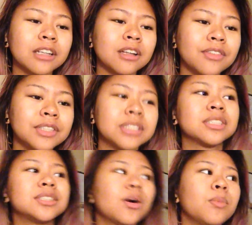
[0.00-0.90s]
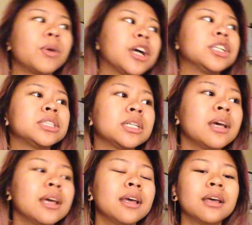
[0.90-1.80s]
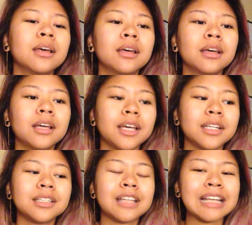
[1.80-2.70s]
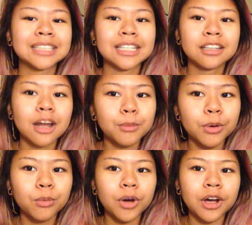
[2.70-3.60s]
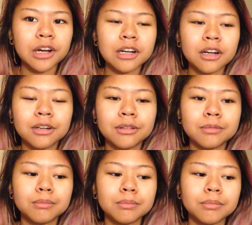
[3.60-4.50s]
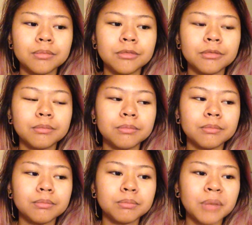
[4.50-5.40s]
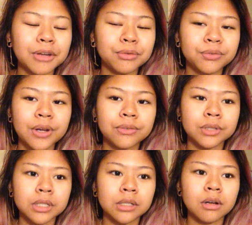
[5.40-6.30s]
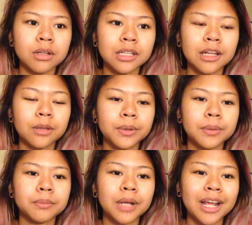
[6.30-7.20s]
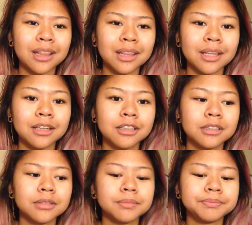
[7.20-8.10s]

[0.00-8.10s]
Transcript: I love it so much. And that's like number 1 my favorite on the album, I think.